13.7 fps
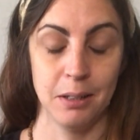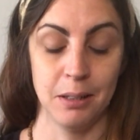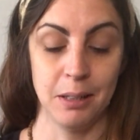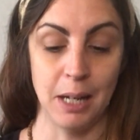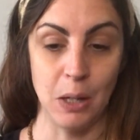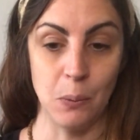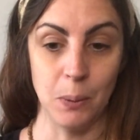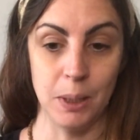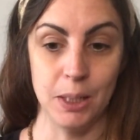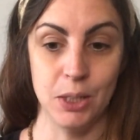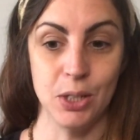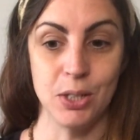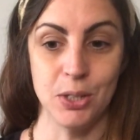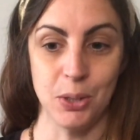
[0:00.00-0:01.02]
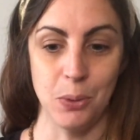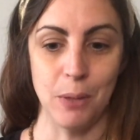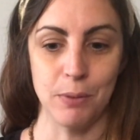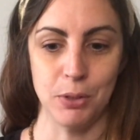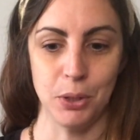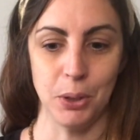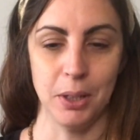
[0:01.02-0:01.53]
language. And so you have
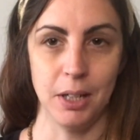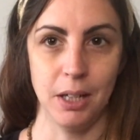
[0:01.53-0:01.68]
a turkey,